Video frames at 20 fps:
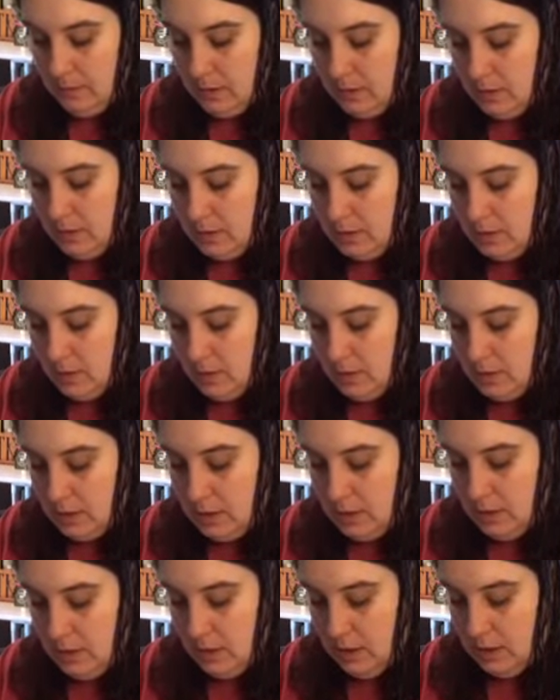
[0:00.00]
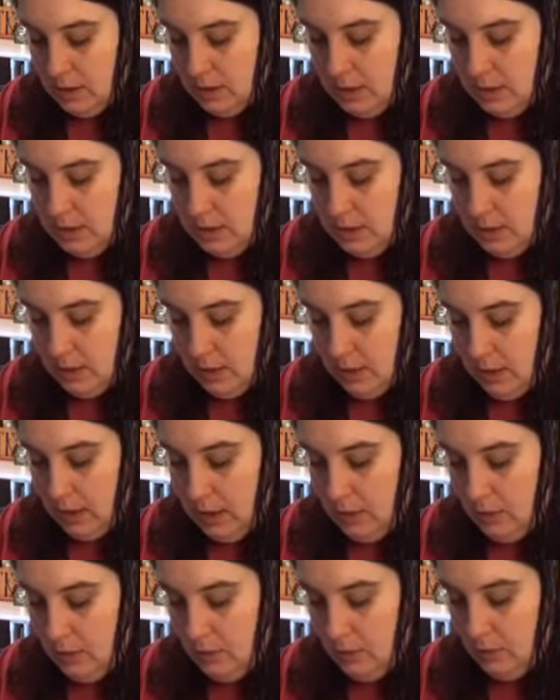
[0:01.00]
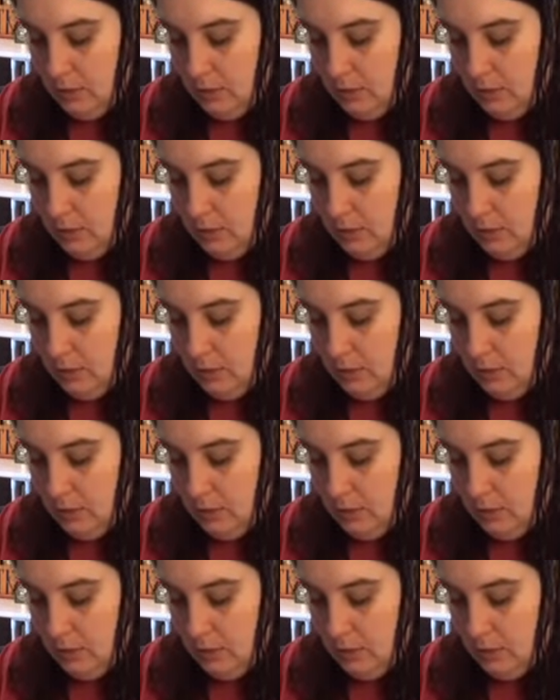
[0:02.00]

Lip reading: It's always a good idea to kind of go